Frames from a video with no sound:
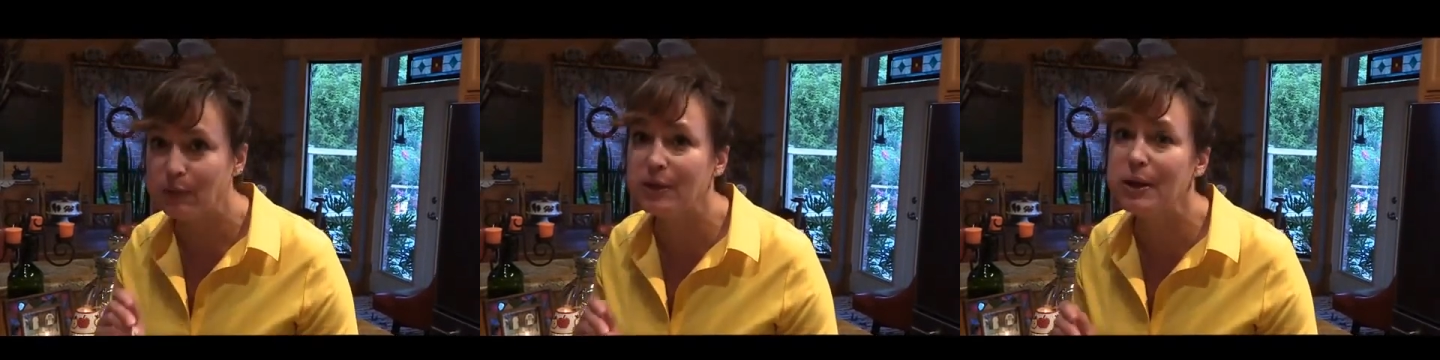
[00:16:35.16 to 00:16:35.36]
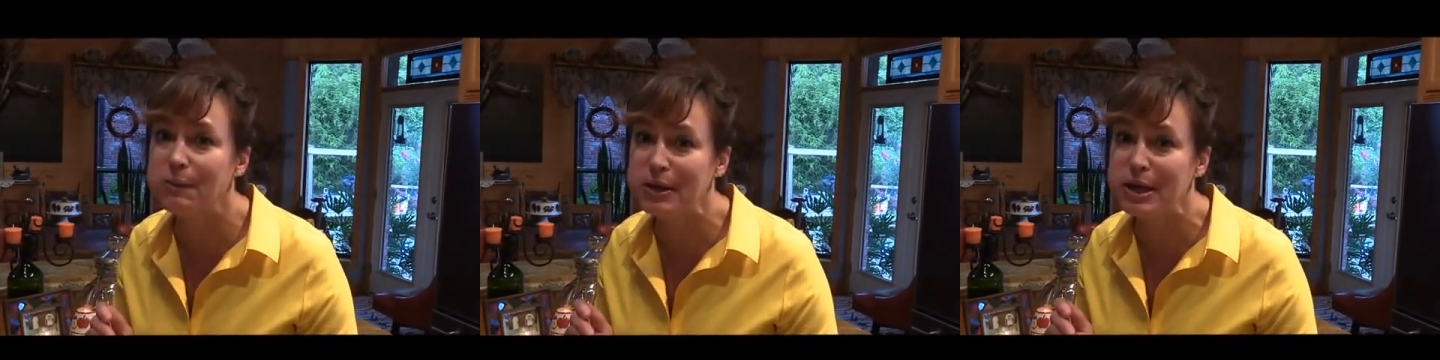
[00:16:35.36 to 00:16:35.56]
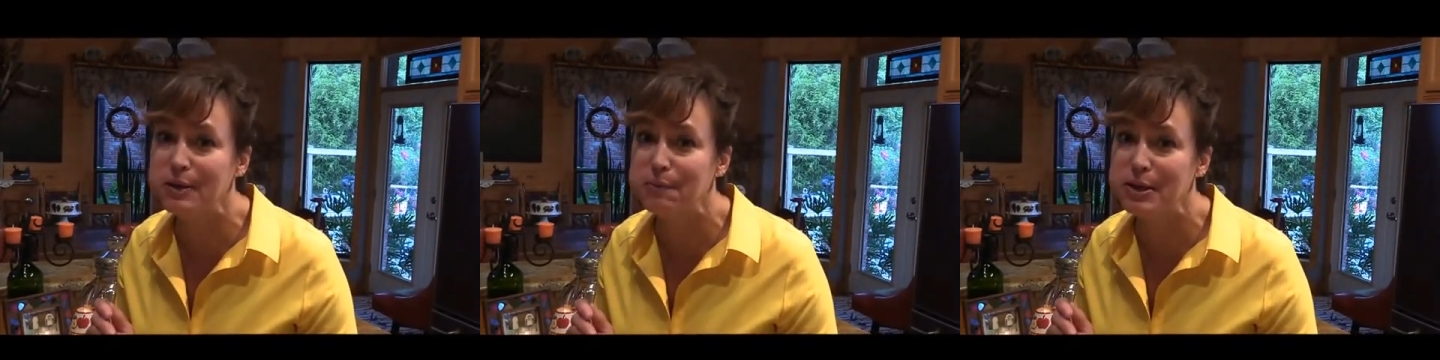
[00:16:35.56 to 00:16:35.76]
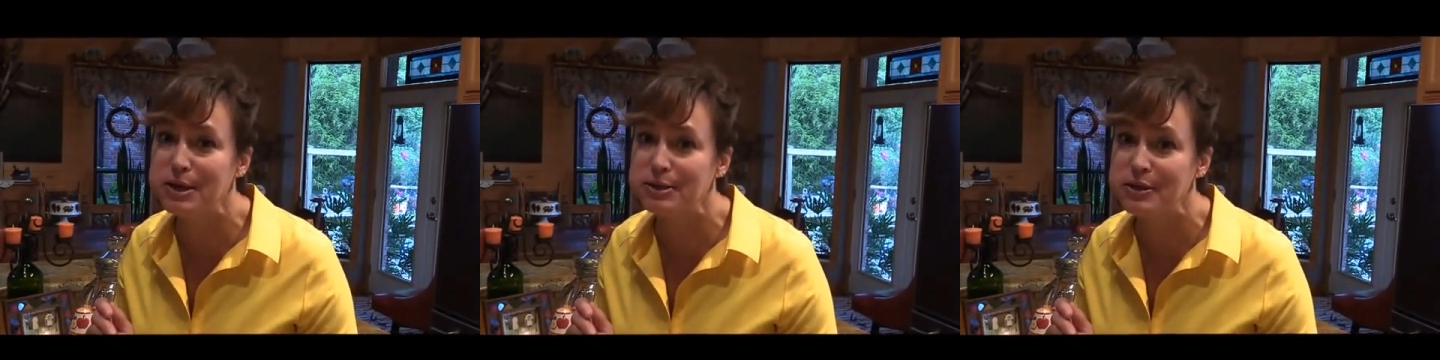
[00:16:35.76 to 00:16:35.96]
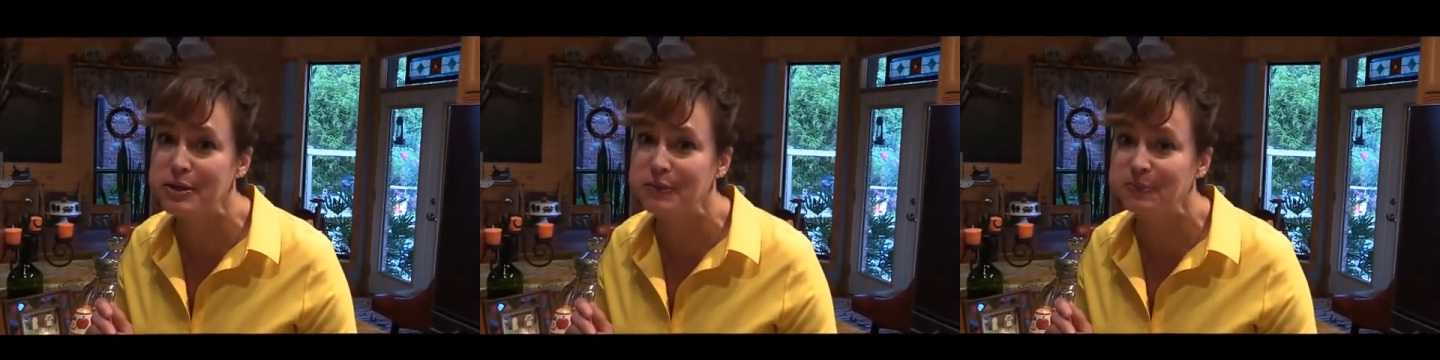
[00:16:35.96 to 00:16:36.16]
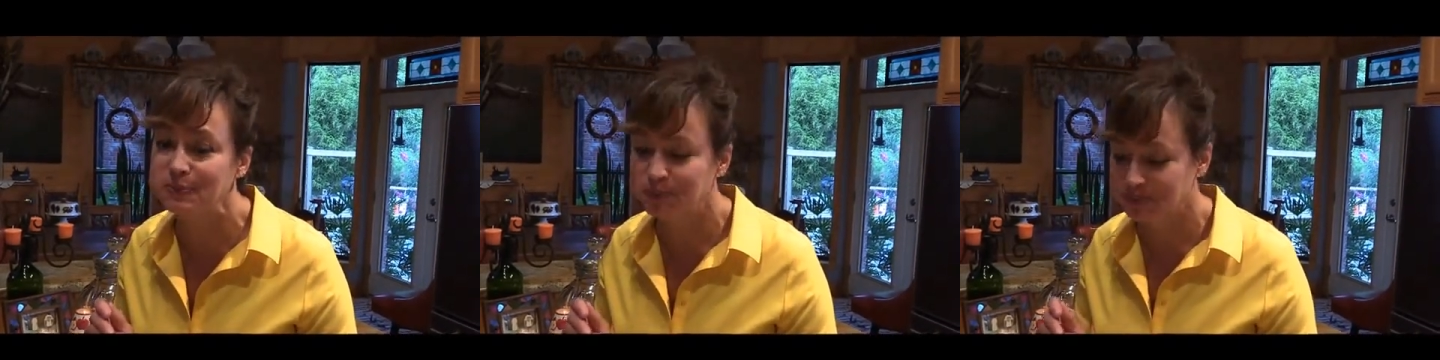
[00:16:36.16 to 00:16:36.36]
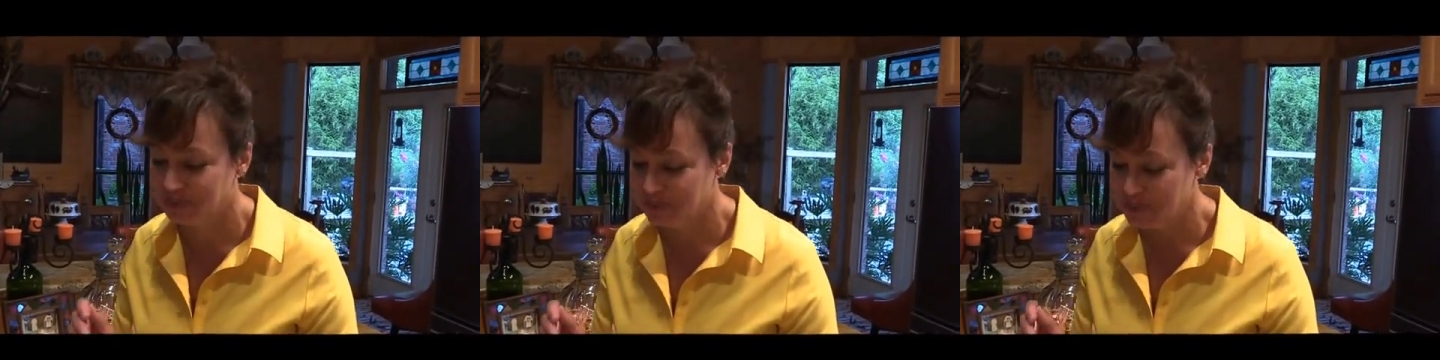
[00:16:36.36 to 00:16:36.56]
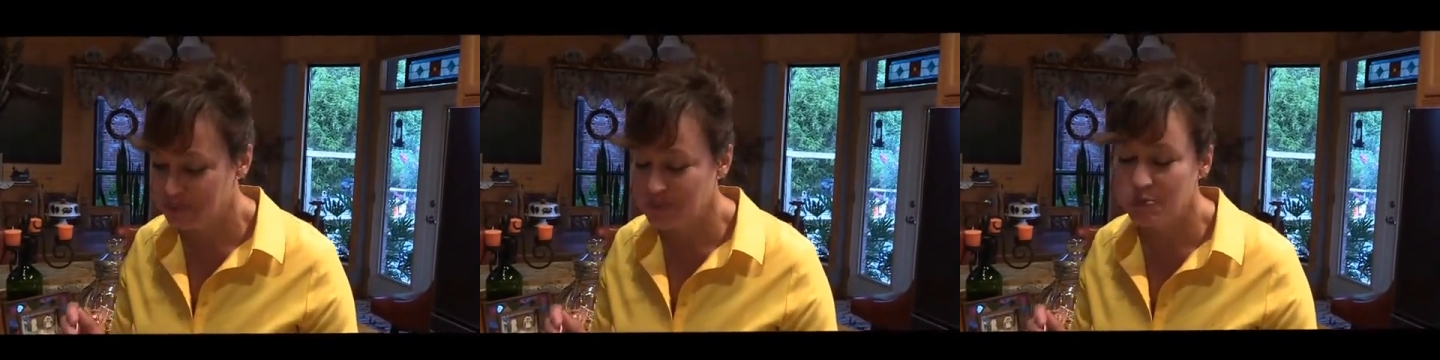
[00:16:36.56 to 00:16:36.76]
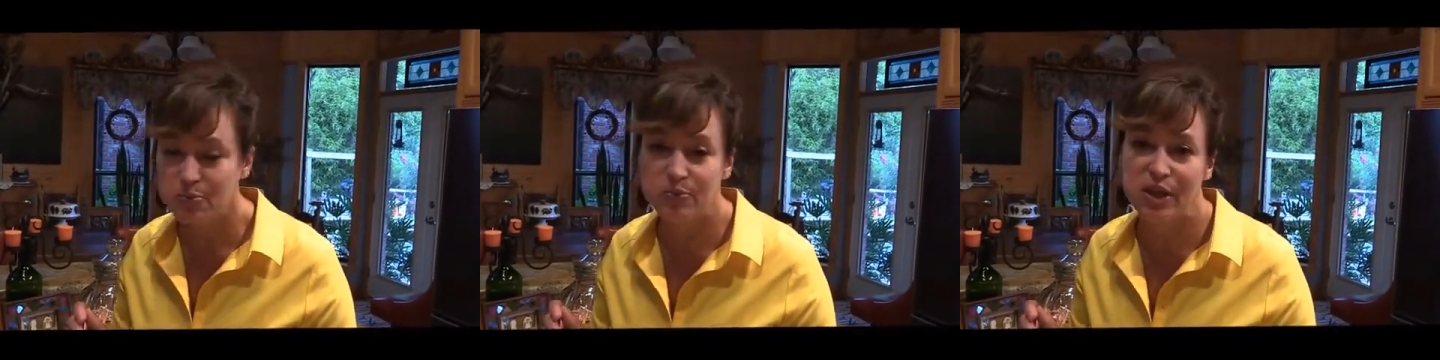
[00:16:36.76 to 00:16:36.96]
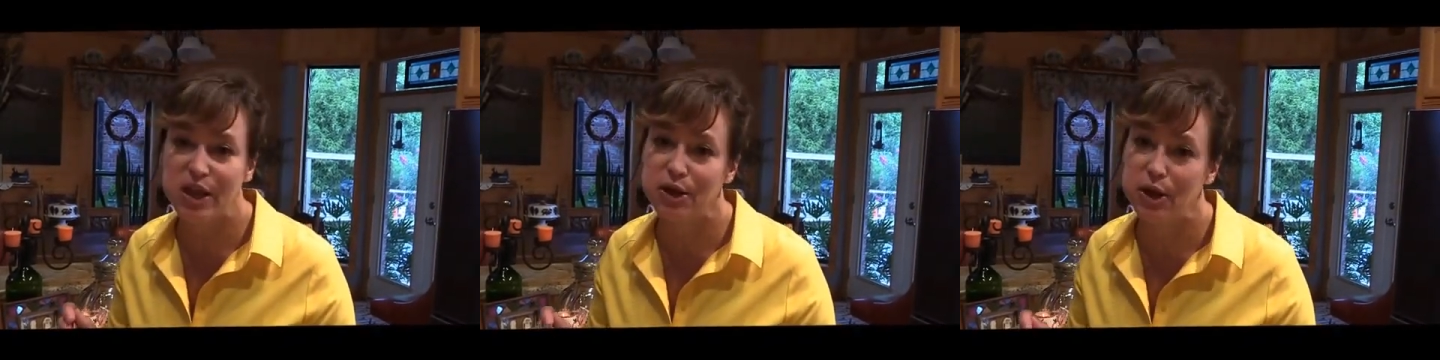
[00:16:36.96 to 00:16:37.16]
Let me get busy.
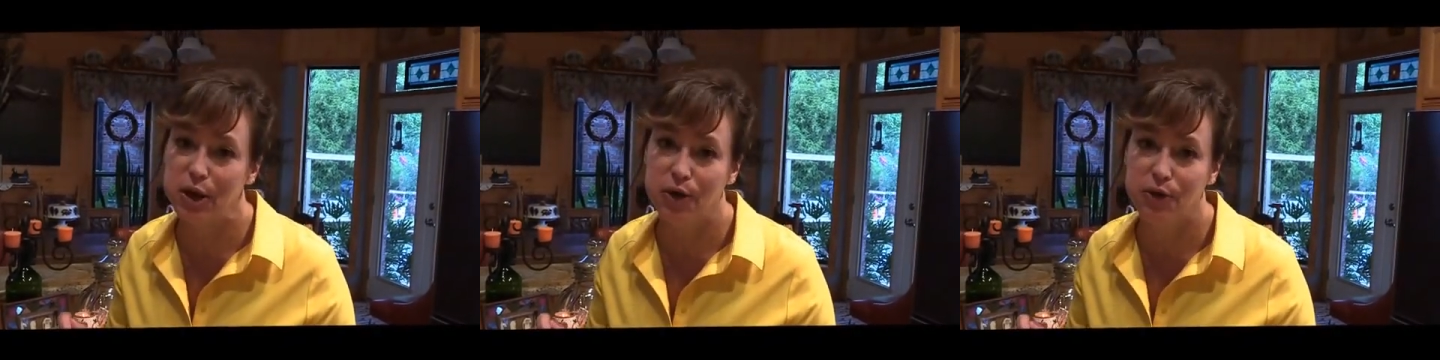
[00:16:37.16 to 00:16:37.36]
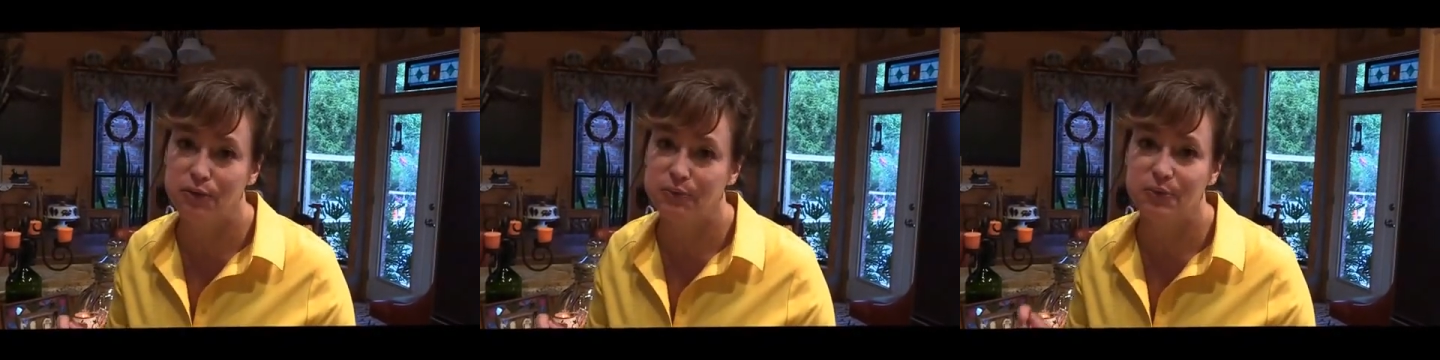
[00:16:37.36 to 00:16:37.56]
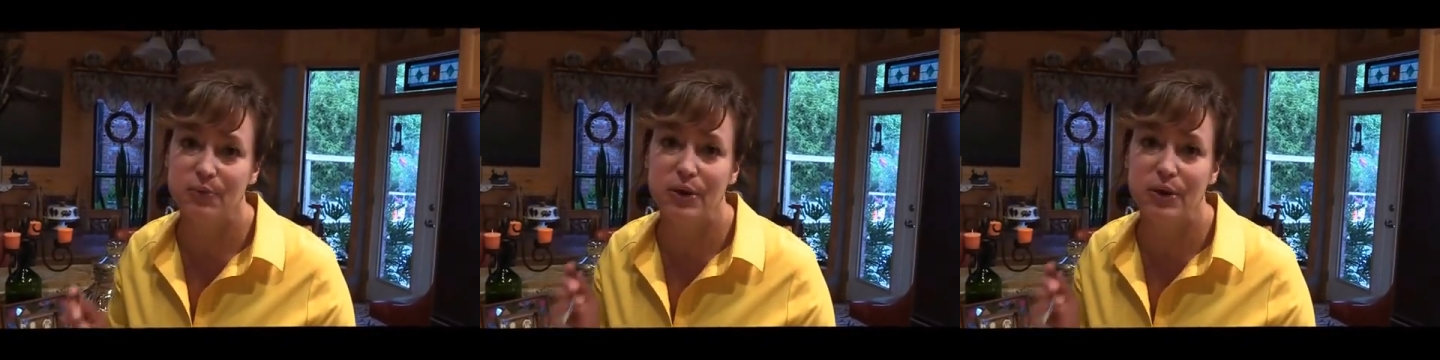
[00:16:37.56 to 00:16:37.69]
Thank y'all,